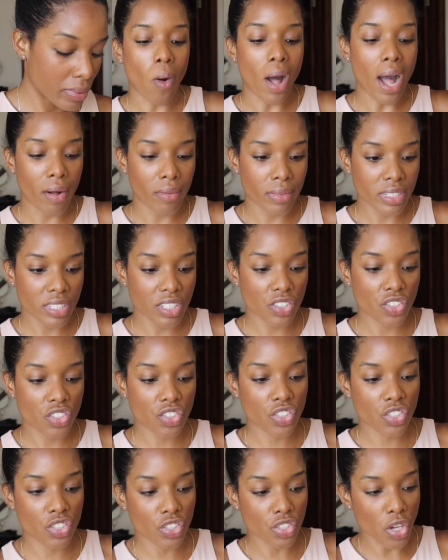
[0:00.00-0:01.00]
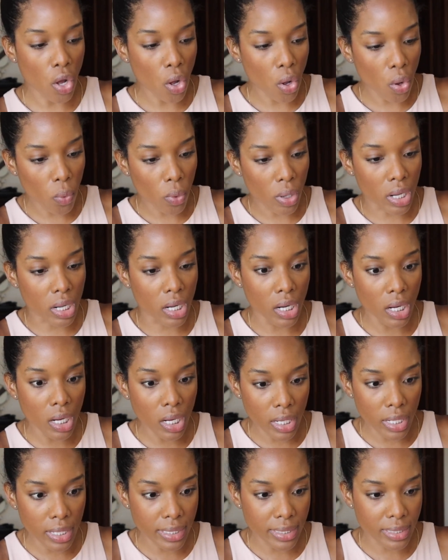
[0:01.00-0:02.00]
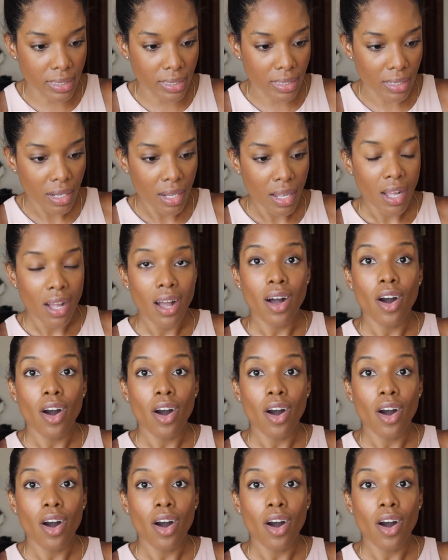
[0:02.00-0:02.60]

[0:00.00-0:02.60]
Wow, this is so good.